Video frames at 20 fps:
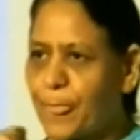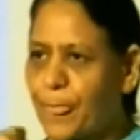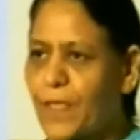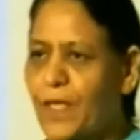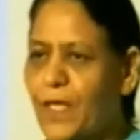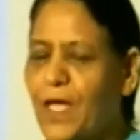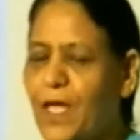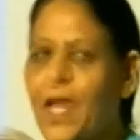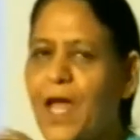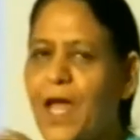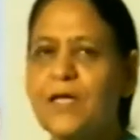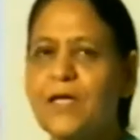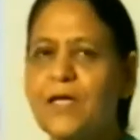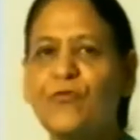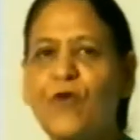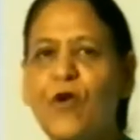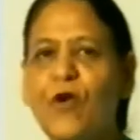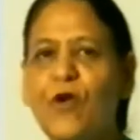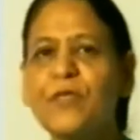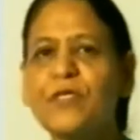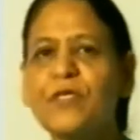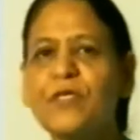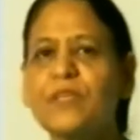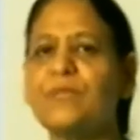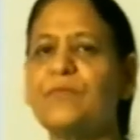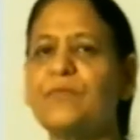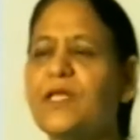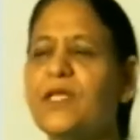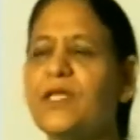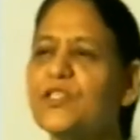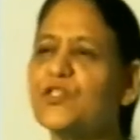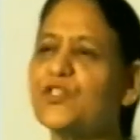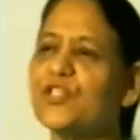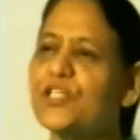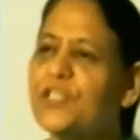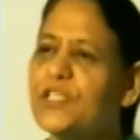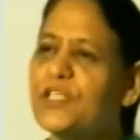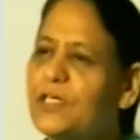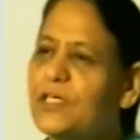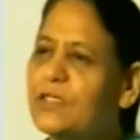and from a civil
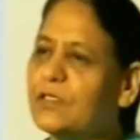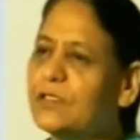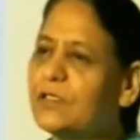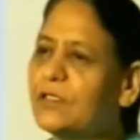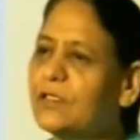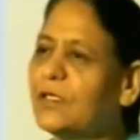engineer,